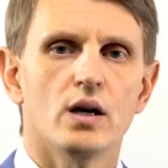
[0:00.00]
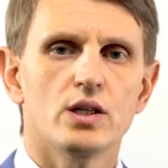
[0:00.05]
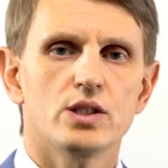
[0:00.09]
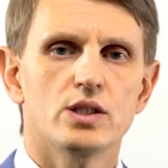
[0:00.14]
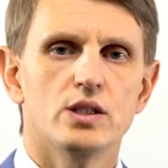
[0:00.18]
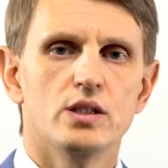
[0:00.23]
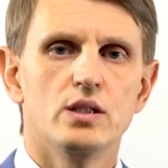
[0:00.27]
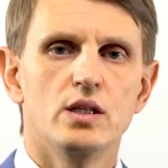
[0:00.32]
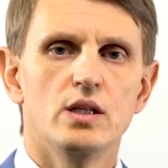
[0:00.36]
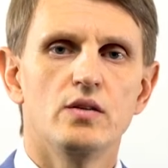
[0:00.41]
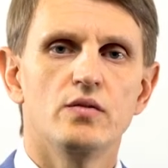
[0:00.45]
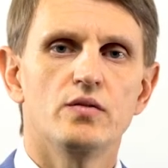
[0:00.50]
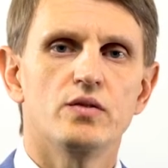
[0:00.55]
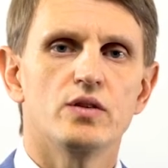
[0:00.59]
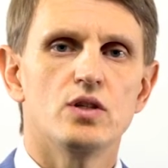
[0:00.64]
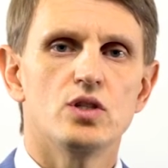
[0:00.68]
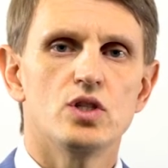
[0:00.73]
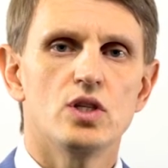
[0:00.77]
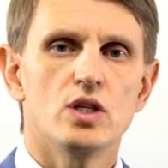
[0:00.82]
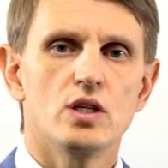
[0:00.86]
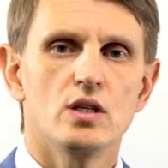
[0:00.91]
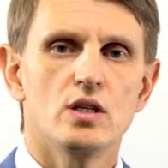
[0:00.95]
For the
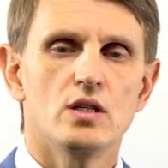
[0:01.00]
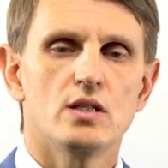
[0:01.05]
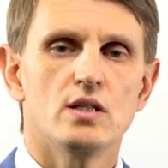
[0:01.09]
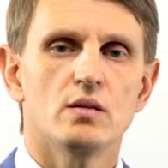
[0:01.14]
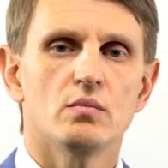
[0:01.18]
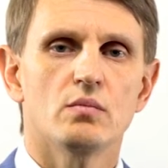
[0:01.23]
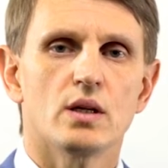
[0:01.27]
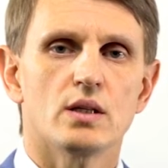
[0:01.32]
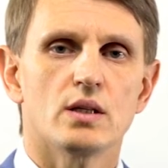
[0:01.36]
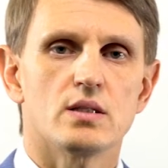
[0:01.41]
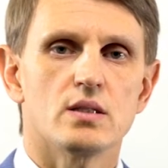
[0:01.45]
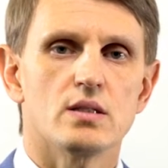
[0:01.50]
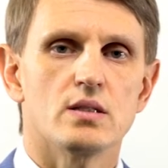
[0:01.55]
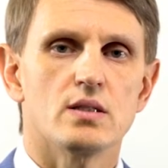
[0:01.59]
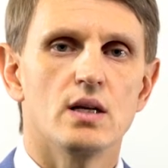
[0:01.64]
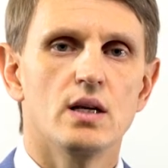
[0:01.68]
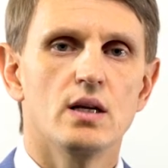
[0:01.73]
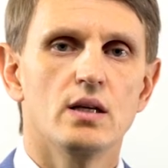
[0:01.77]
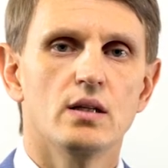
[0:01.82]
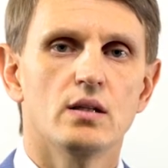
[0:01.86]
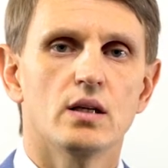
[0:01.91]
last 17 years,